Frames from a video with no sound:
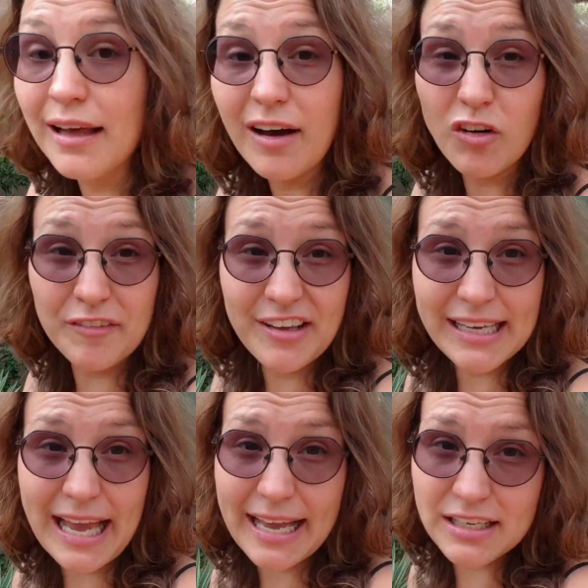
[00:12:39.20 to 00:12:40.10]
on a
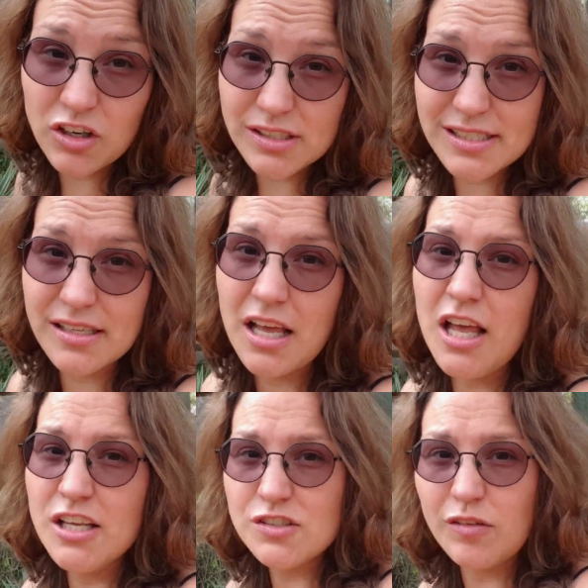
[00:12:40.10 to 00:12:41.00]
very high cost.
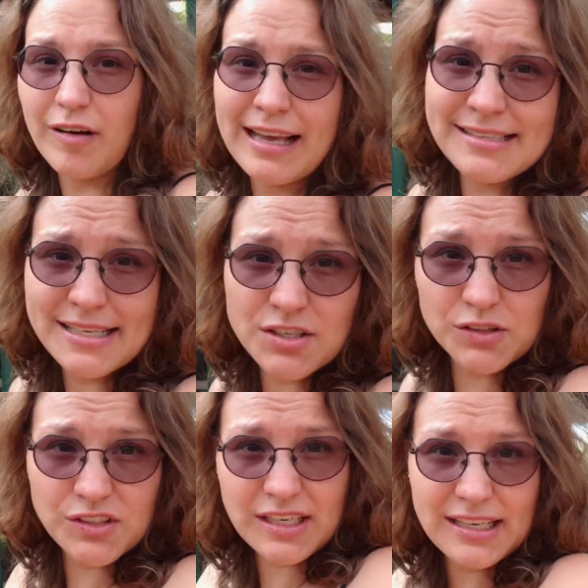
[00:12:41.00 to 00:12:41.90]
So as I
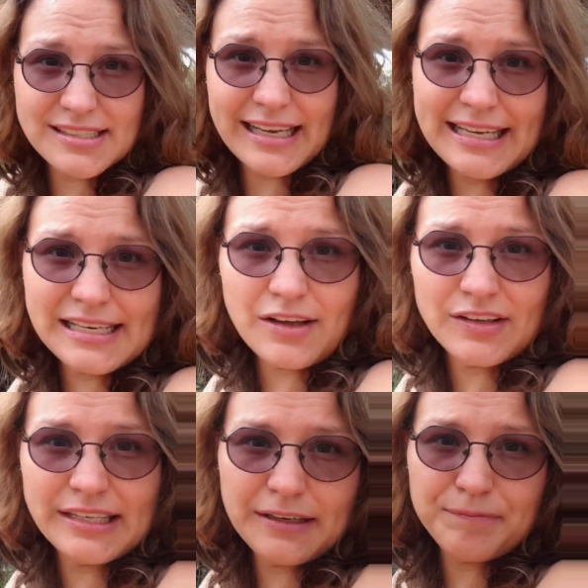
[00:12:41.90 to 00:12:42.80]
told you guys right now
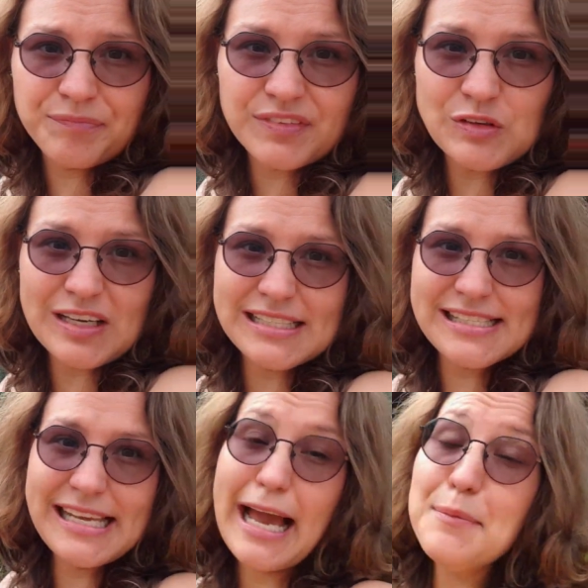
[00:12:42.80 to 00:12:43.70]
here, you can
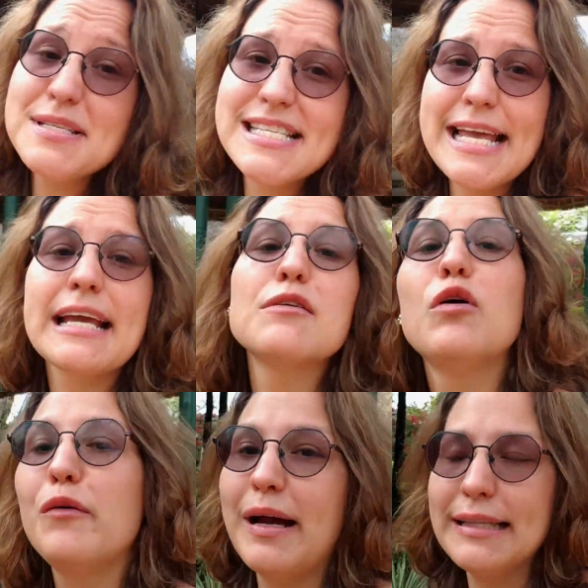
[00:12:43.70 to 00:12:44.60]
see I'm staying at
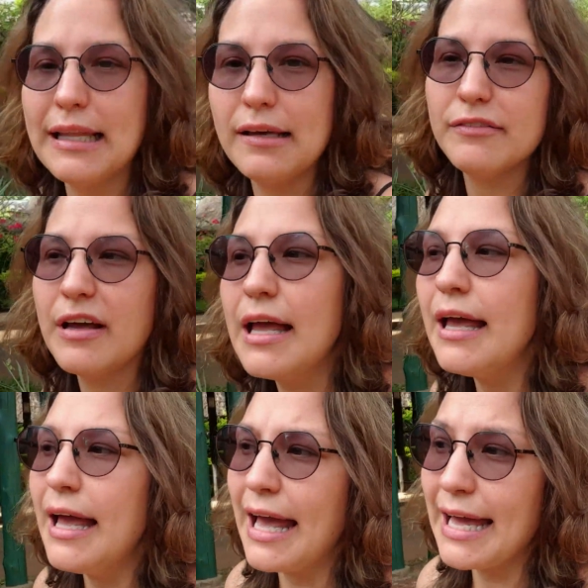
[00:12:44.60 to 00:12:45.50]
Voi Wildlife,
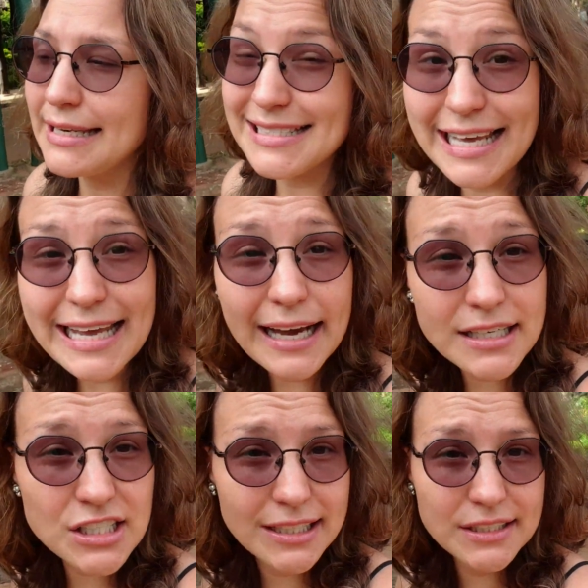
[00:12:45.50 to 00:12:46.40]
and they
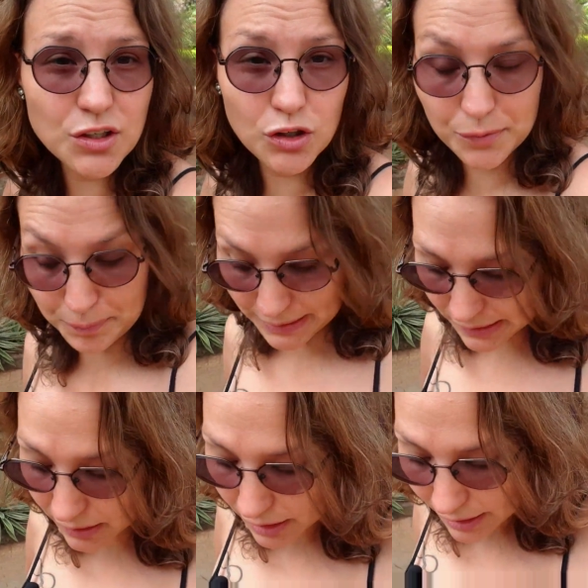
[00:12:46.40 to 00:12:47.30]
actually told
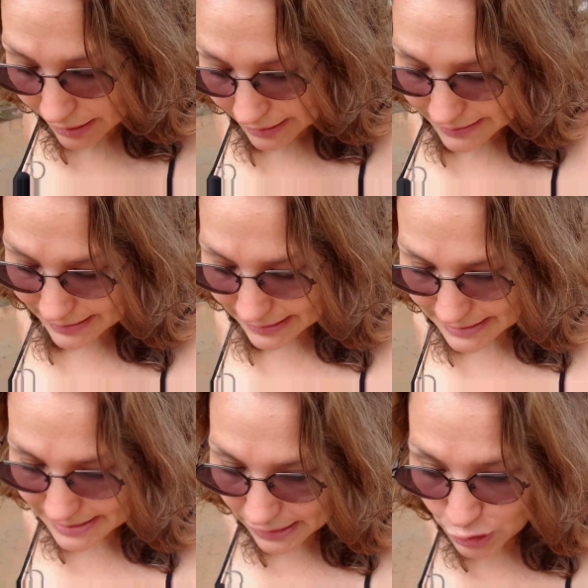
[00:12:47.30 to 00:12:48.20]
me
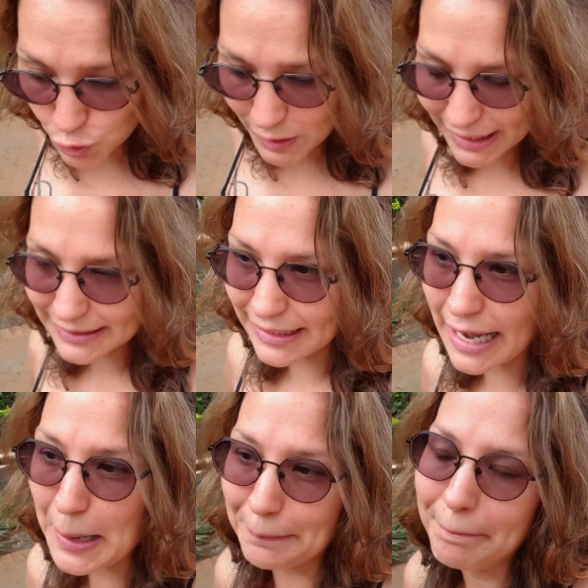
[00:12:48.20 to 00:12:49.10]
that you can
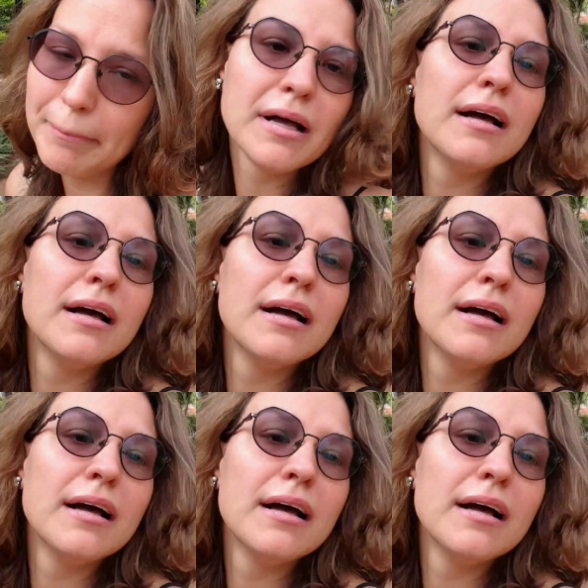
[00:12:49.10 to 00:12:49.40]
come